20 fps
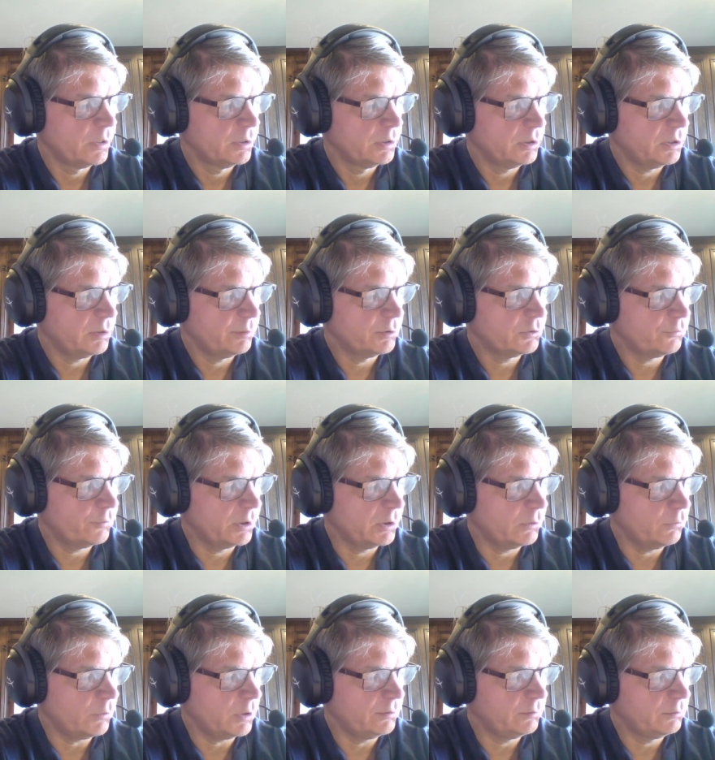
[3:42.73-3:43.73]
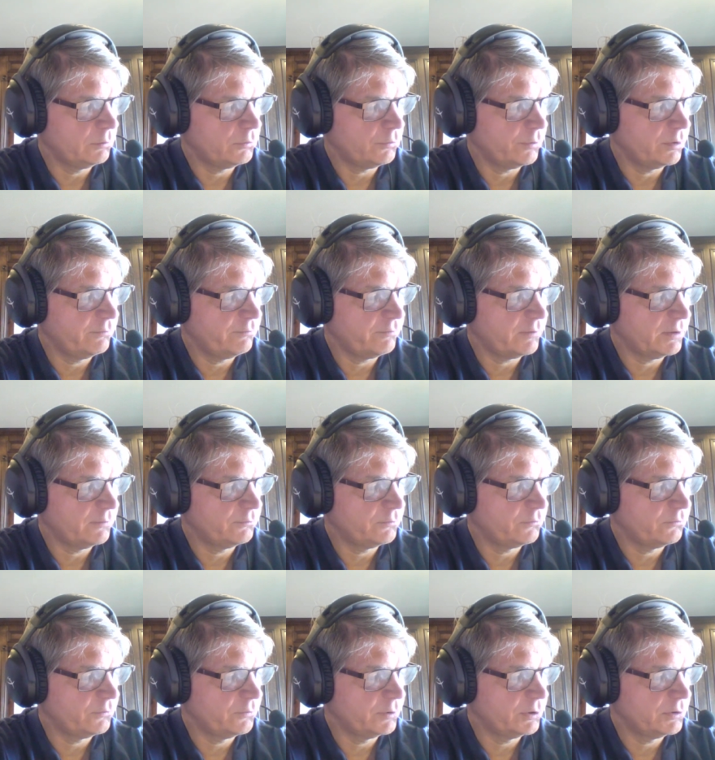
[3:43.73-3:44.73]
Number 21, 25 to
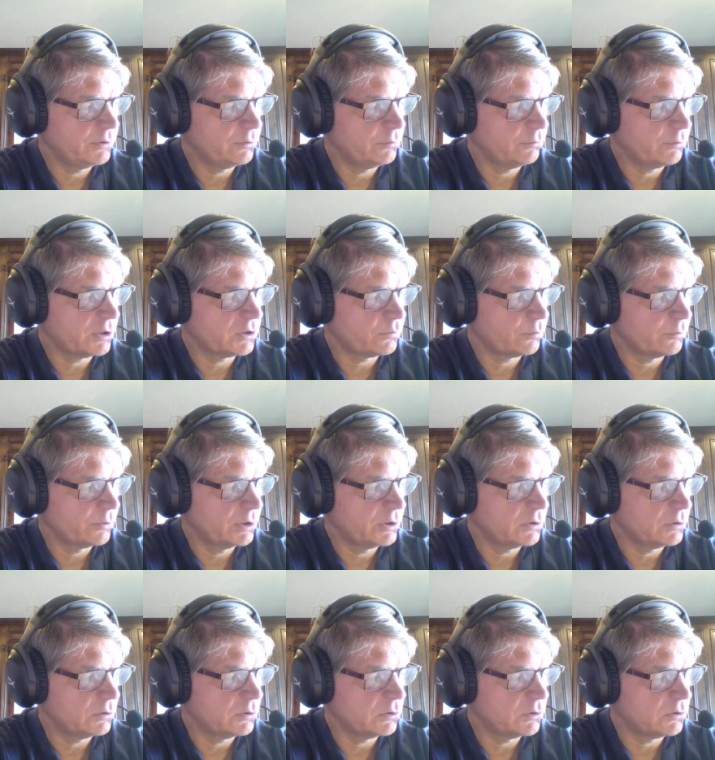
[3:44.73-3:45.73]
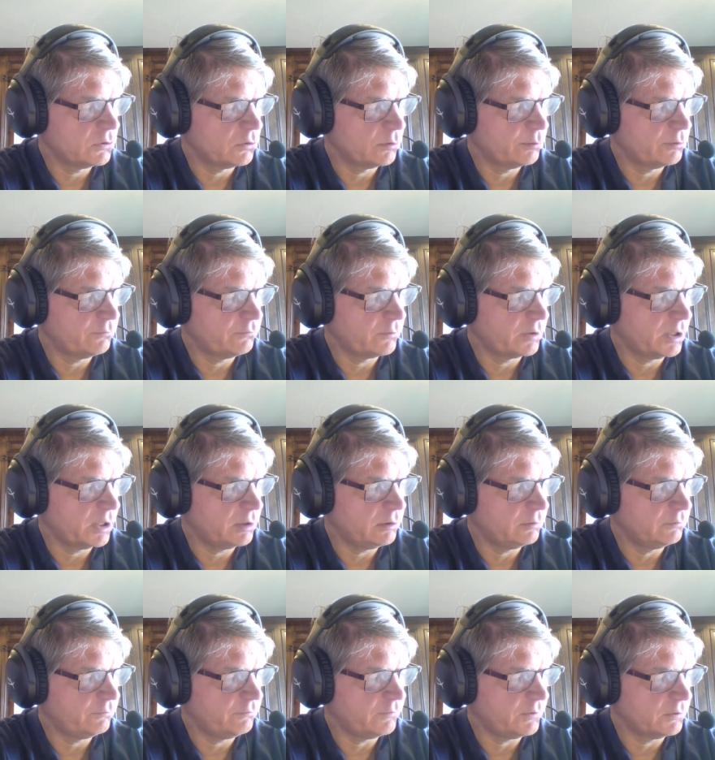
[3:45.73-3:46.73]
32 respirations is normal for
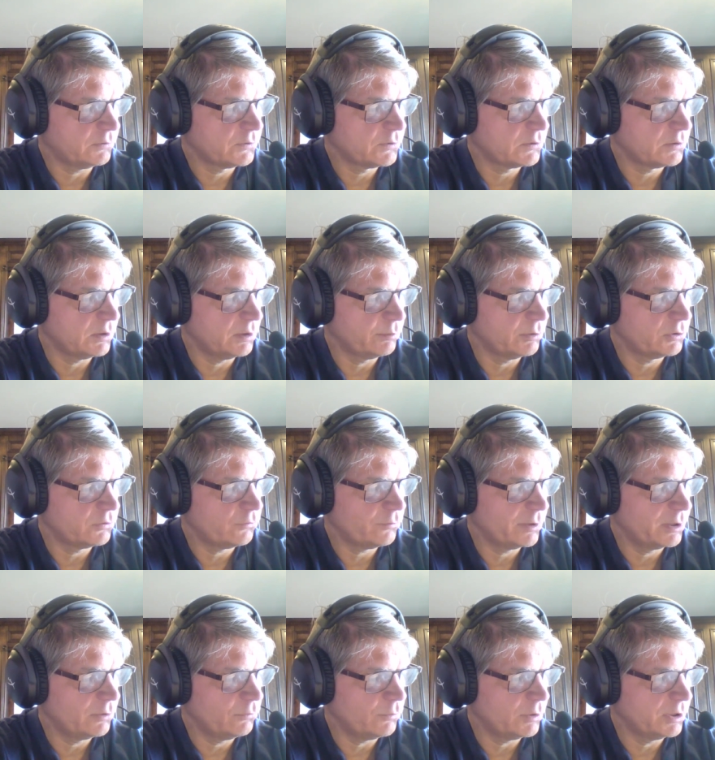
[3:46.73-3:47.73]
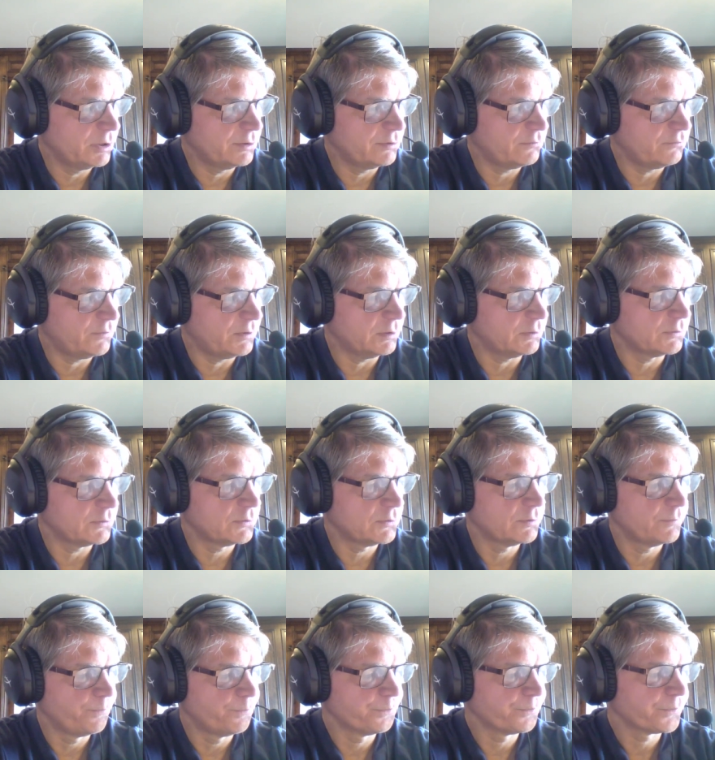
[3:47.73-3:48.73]
adult. False. Number 21 is false.
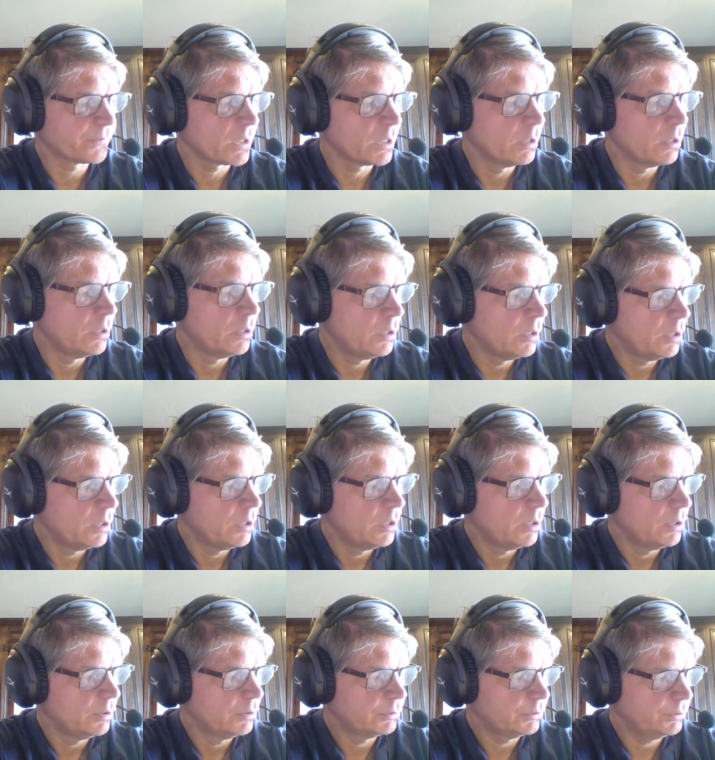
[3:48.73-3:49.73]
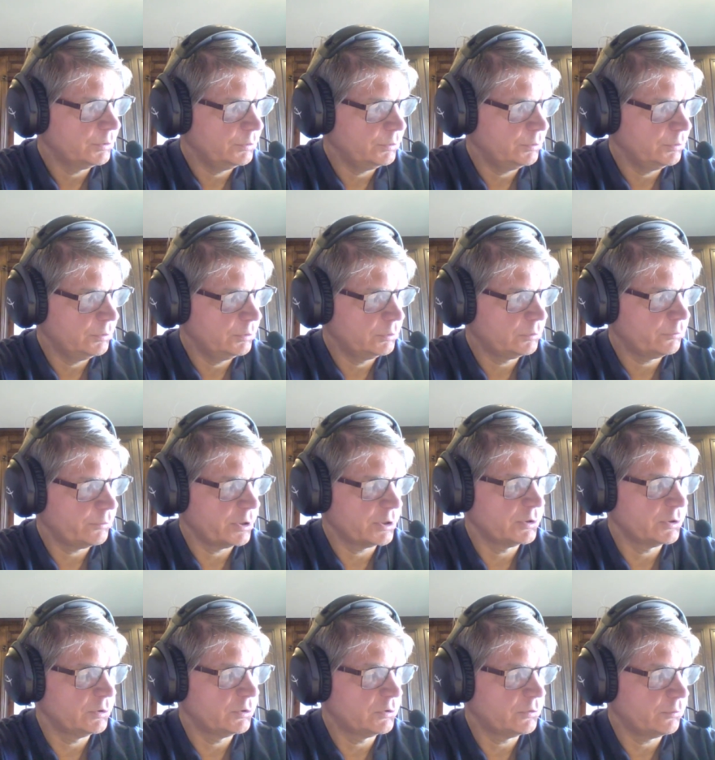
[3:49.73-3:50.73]
Good.
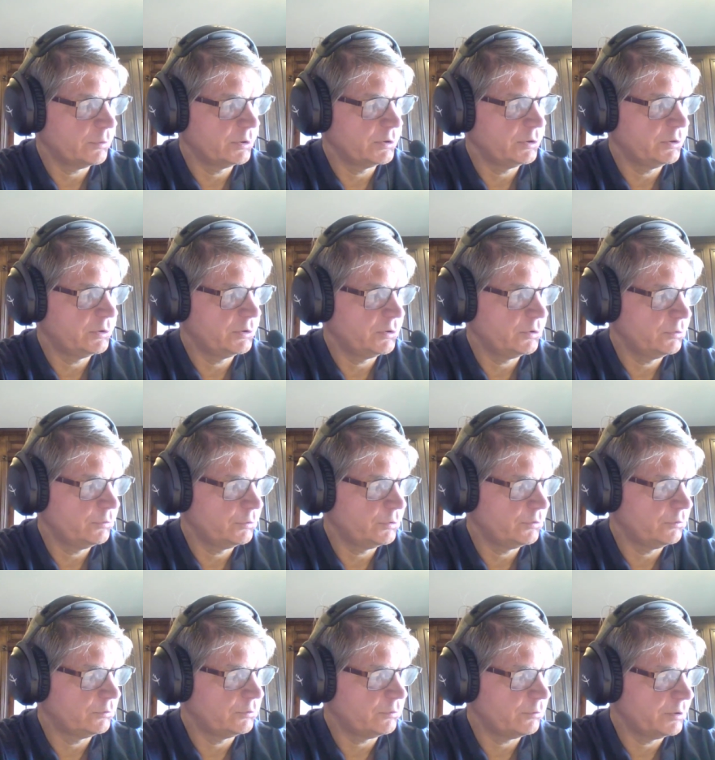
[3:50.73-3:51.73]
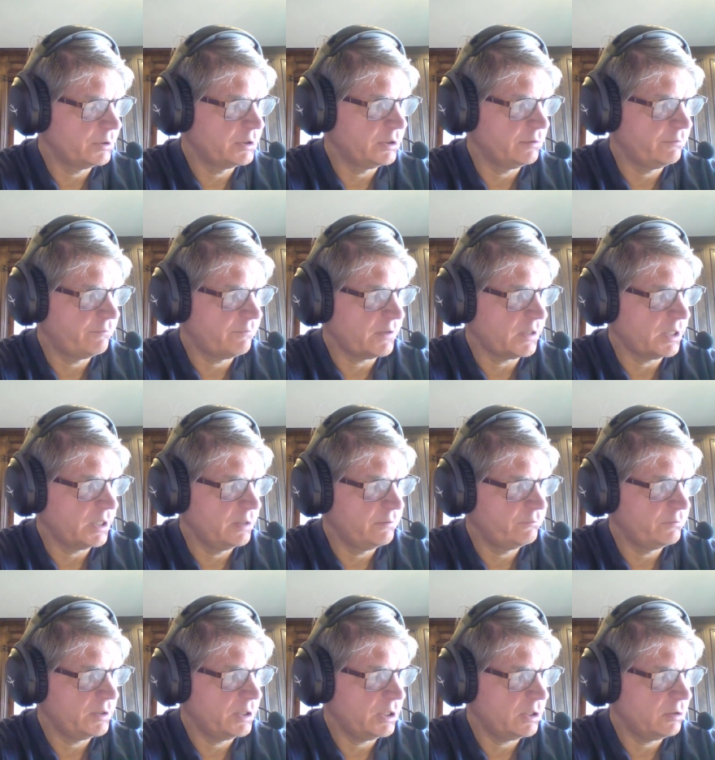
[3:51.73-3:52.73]
Questions 22 to 25
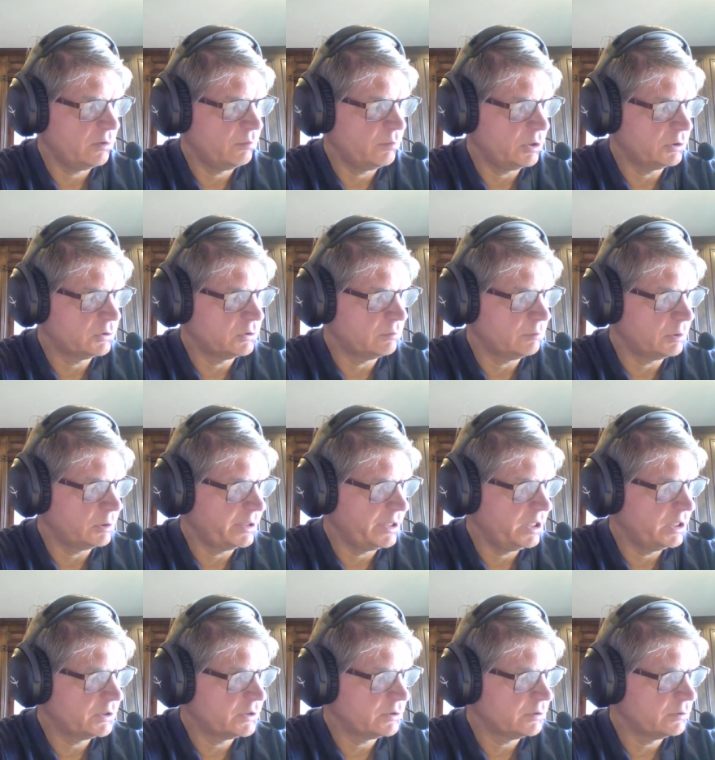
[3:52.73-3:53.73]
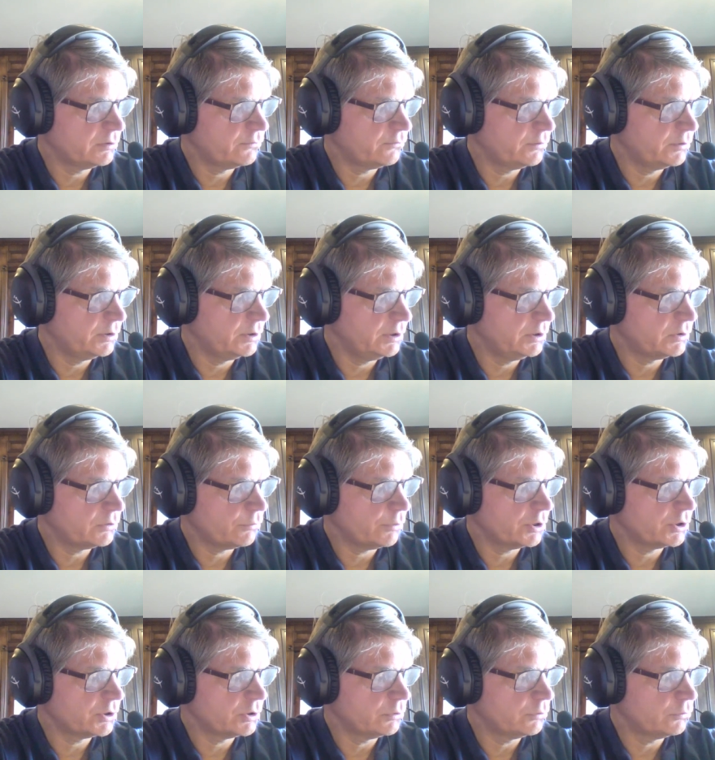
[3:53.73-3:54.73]
now. Multiple answers for these.
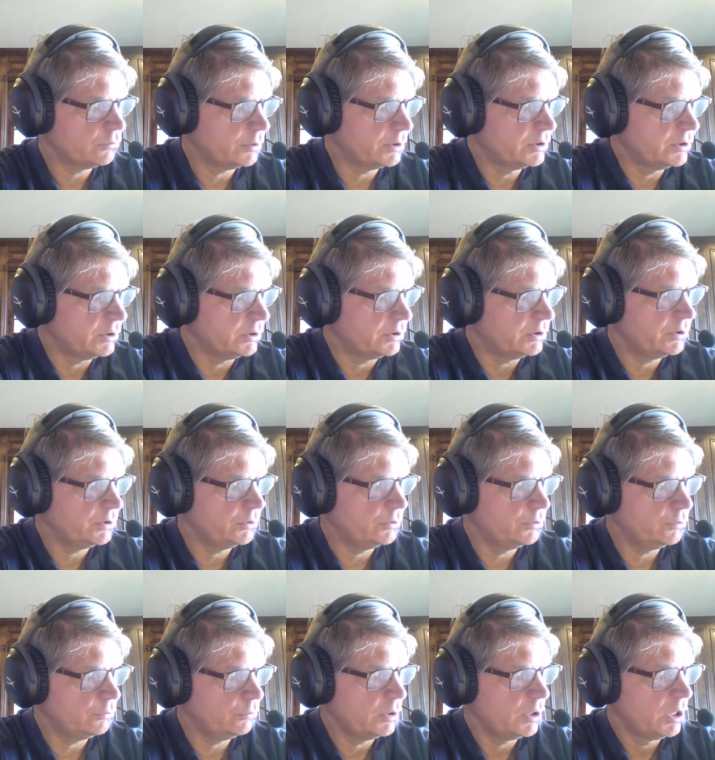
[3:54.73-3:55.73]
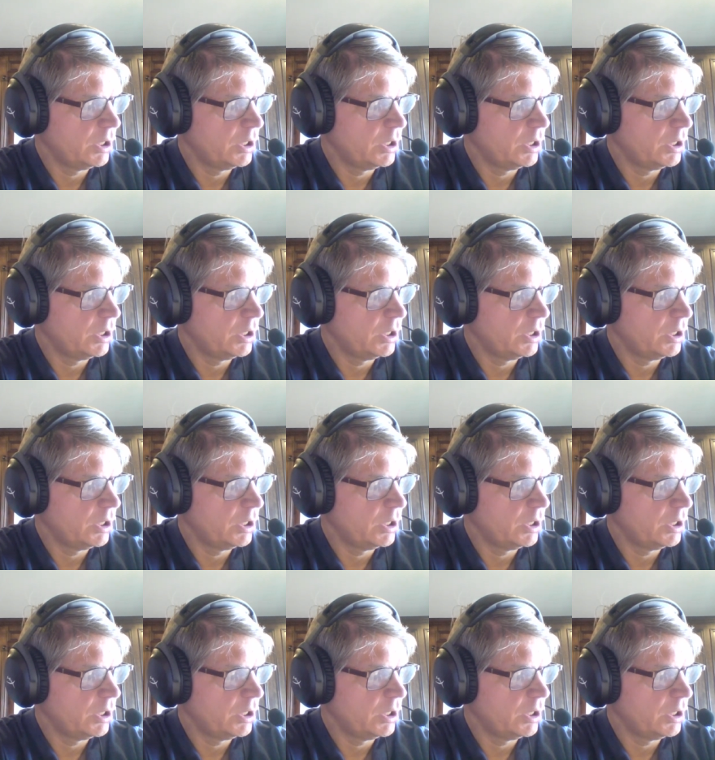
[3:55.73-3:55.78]
Question 22.